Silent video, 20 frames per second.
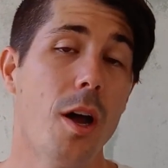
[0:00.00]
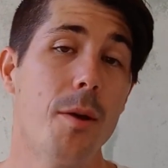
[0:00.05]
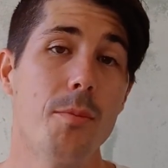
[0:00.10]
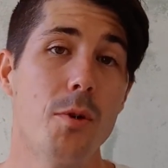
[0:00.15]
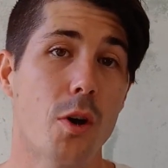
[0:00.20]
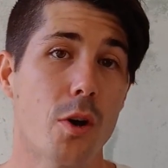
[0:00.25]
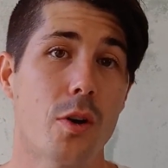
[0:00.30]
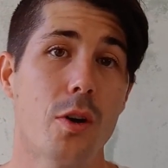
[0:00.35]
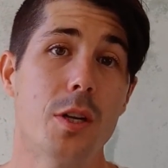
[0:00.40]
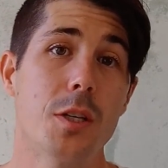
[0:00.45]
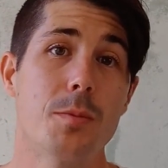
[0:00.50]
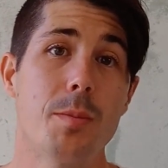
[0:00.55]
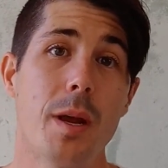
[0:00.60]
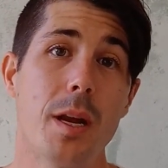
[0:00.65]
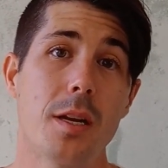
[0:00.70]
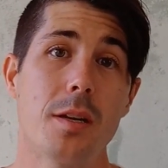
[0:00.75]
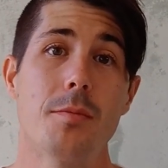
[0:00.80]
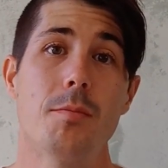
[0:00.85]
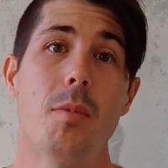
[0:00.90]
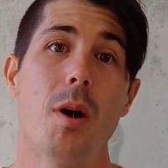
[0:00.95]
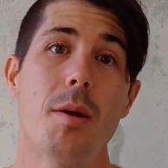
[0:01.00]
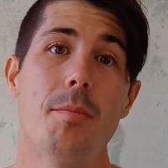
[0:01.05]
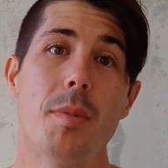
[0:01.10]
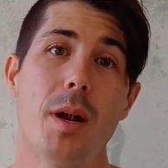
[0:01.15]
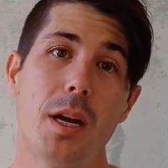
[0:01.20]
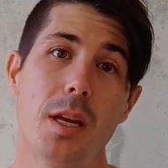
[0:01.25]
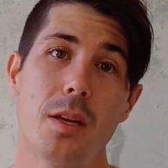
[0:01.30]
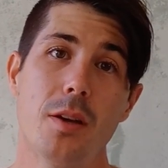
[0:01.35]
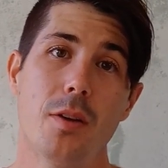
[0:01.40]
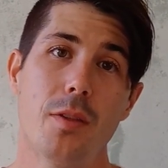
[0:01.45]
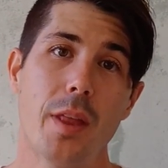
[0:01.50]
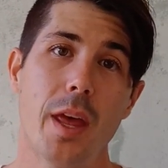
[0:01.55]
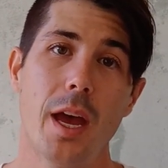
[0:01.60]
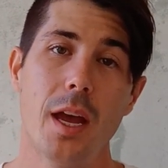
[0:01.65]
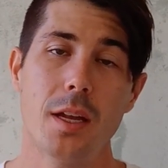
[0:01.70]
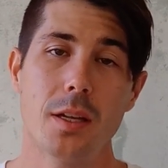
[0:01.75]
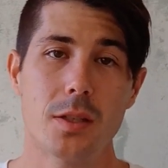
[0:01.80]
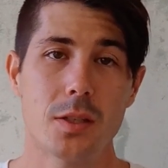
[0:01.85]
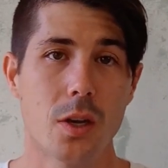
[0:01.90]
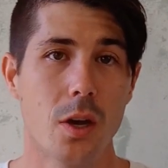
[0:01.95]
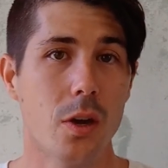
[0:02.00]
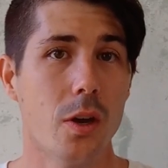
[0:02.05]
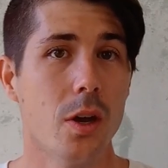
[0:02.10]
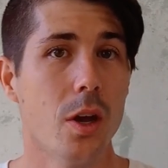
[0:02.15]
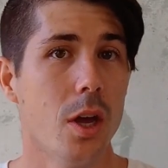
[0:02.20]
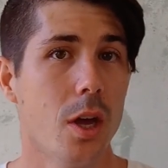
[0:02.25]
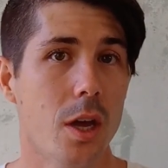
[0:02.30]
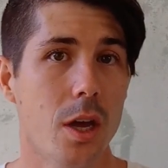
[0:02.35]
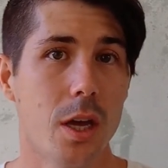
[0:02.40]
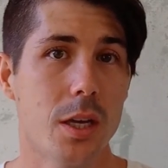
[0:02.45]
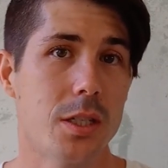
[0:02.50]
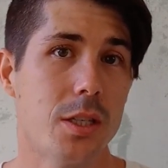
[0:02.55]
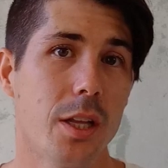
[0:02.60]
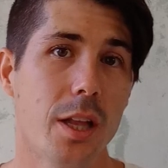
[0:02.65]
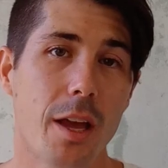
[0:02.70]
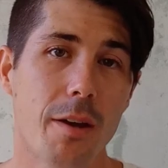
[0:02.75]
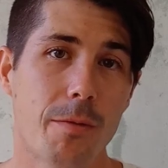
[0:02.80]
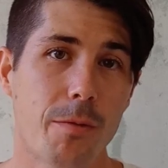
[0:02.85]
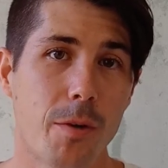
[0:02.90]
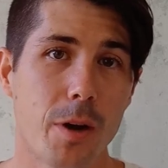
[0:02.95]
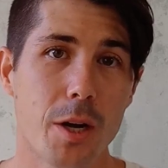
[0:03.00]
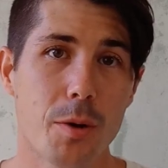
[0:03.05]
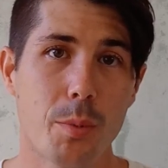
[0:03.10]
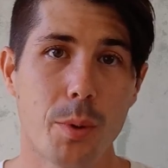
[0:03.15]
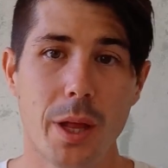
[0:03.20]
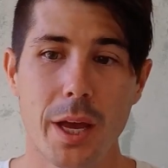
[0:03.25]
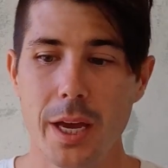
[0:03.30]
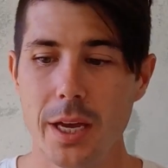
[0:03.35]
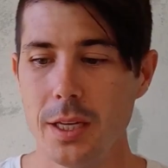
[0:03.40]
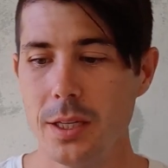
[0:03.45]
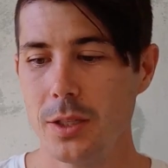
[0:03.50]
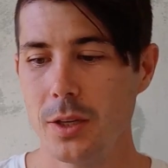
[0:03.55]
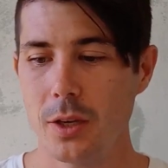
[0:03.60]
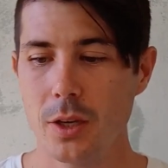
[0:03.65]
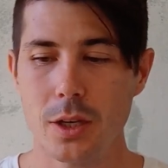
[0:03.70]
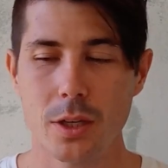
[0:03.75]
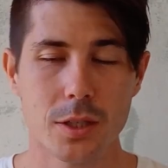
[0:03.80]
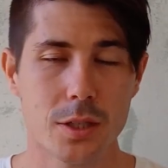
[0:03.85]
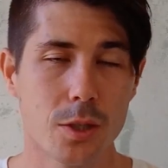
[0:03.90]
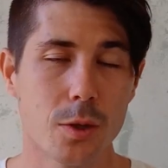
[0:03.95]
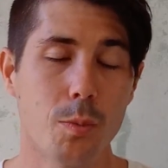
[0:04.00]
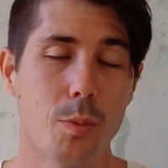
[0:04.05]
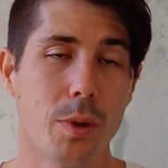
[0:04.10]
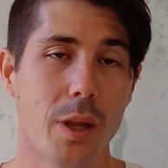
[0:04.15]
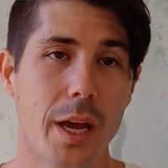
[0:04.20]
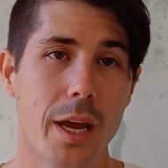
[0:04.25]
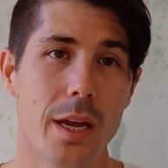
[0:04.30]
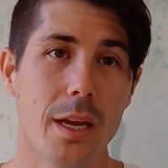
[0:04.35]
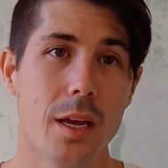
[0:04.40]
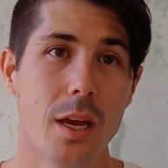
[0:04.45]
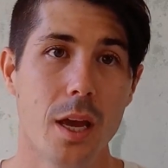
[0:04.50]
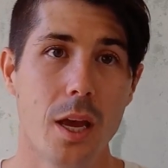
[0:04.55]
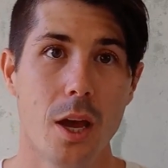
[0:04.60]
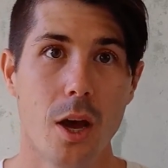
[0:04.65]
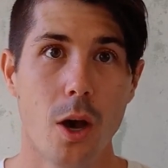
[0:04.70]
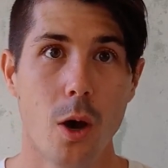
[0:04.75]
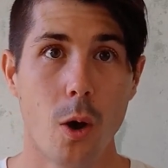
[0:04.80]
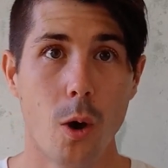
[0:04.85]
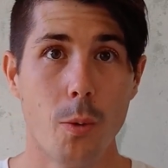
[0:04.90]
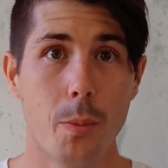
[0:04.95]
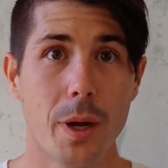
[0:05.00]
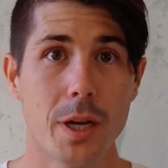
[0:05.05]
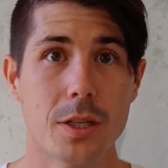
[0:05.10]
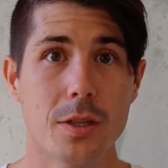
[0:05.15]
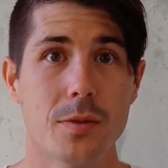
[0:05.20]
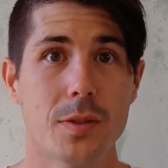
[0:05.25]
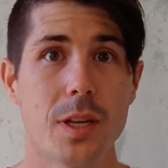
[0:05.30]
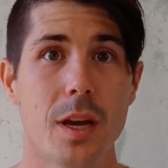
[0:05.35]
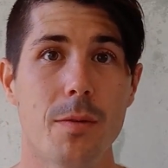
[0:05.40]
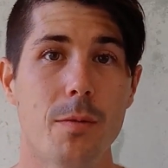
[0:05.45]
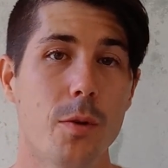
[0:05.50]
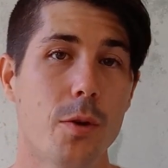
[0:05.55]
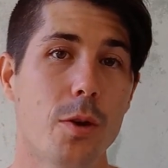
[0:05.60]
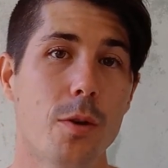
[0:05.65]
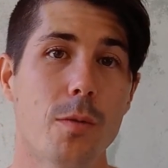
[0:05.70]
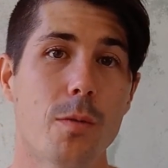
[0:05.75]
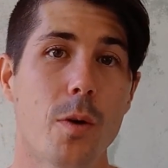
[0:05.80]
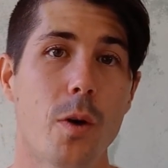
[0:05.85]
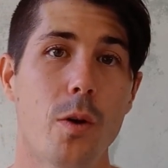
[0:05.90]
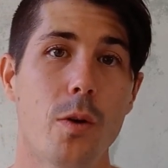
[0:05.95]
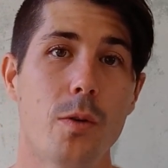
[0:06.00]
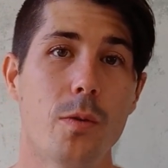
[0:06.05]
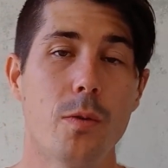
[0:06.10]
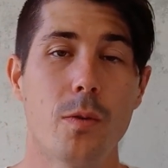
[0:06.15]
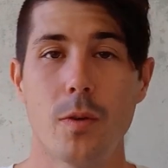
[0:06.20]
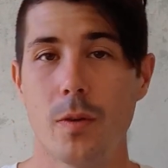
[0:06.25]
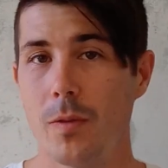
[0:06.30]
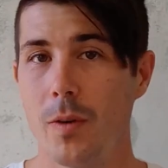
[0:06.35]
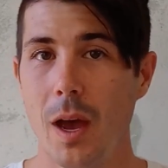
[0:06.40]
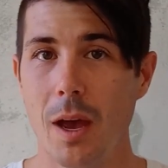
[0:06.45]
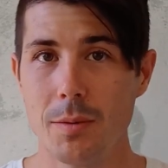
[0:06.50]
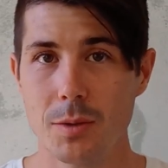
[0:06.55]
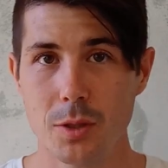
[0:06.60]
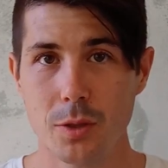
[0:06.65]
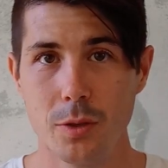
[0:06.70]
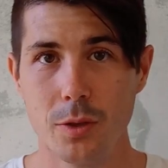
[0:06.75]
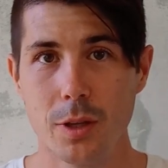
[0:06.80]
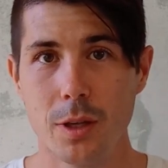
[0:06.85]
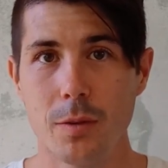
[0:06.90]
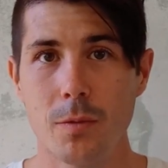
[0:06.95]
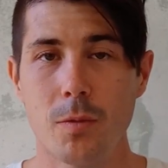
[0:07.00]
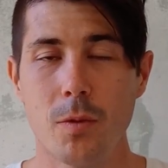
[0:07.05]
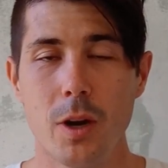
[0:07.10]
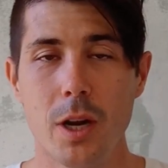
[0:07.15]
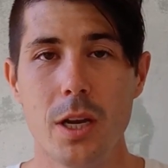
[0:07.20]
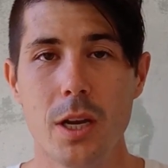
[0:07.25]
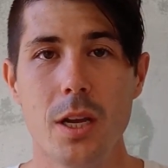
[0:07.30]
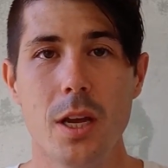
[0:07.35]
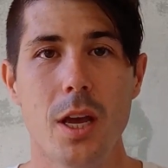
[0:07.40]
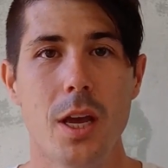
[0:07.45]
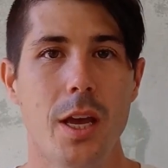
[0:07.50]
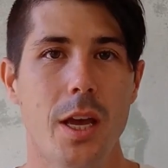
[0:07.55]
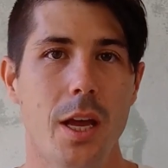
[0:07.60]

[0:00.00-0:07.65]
I'm not going to spend my money on that. So I still have free to play. So you can still play a whole bunch of stuff on your phone for absolutely free.